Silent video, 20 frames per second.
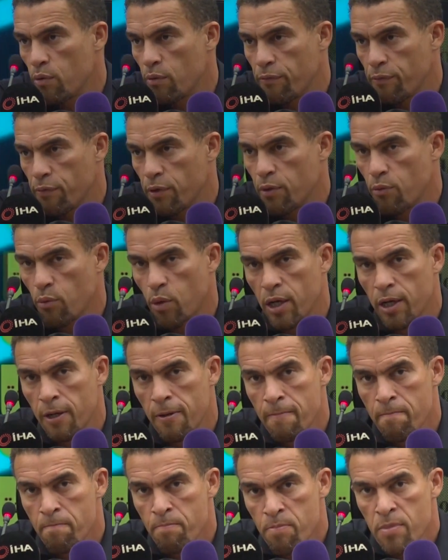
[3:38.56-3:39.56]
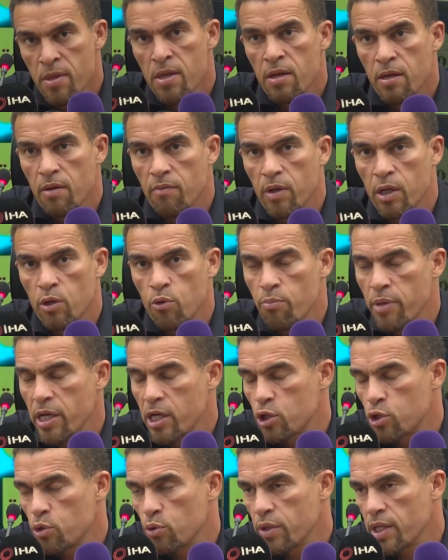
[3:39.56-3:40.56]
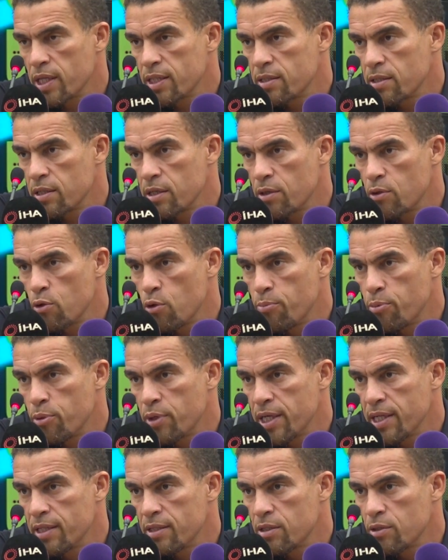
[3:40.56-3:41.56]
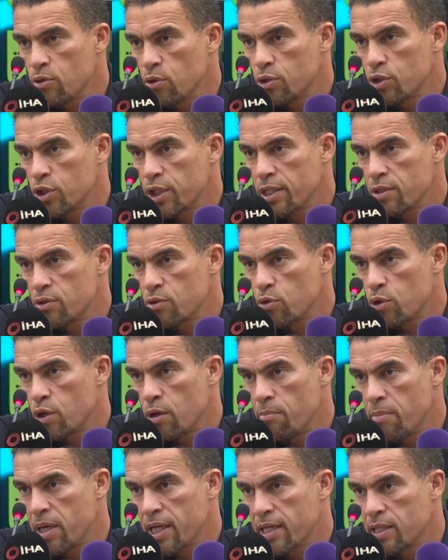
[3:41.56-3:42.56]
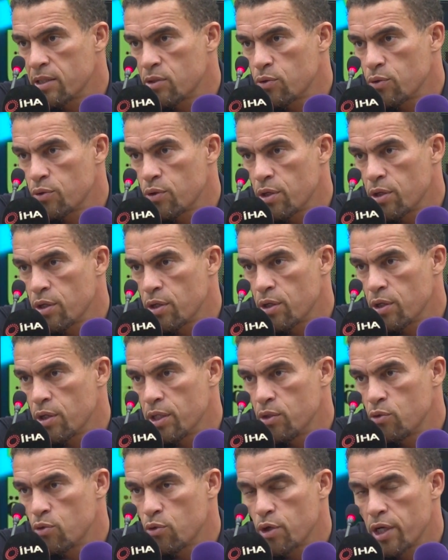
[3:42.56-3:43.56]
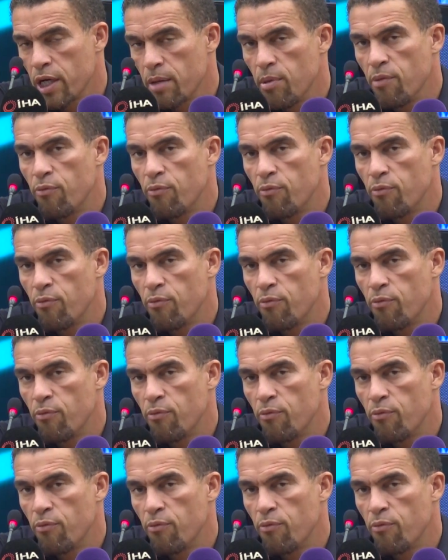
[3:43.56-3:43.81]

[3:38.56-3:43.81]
third one, when you make sure that the opponent no chance to come back into the game.